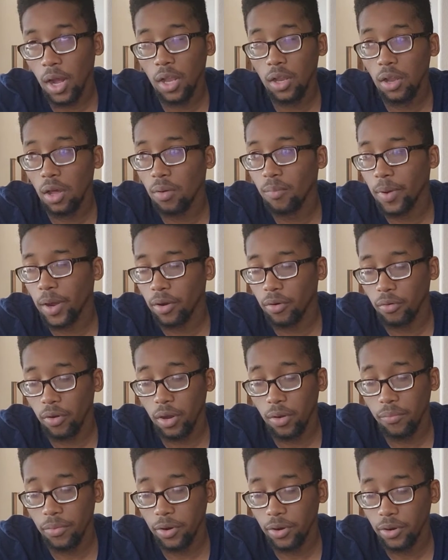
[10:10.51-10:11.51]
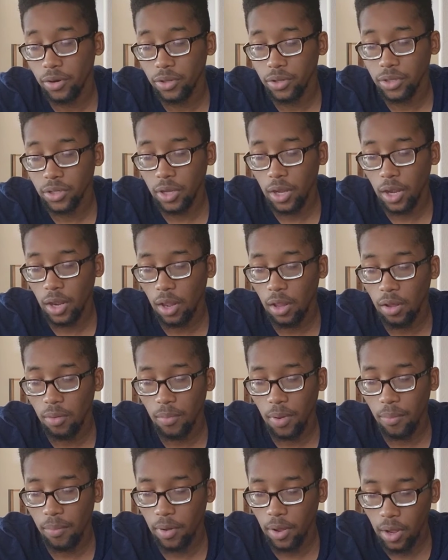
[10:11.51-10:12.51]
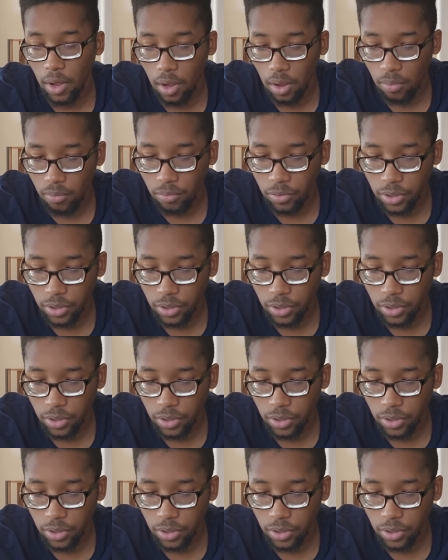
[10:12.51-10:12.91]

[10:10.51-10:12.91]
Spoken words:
I love my grandparents. I love my mom.